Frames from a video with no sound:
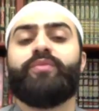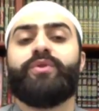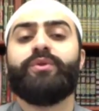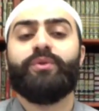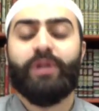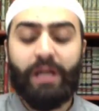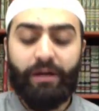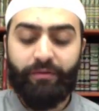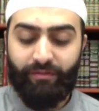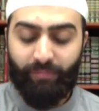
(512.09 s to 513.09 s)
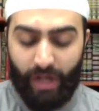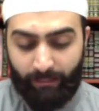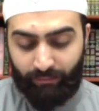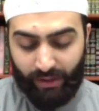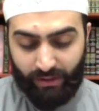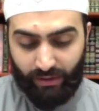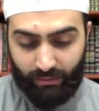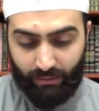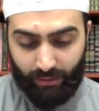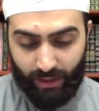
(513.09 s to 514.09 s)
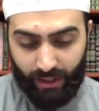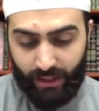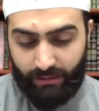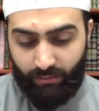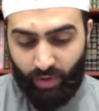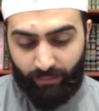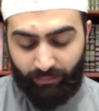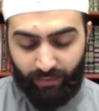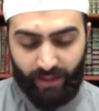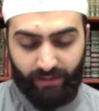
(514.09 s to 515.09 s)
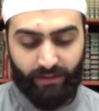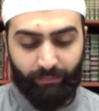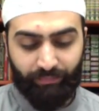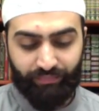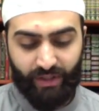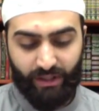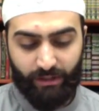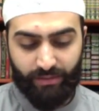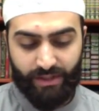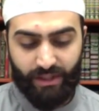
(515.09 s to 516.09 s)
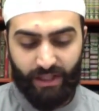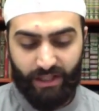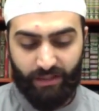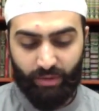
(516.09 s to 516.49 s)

through the love of Muhammad wa ali Muhammad. Allahumma salli ala Muhammad.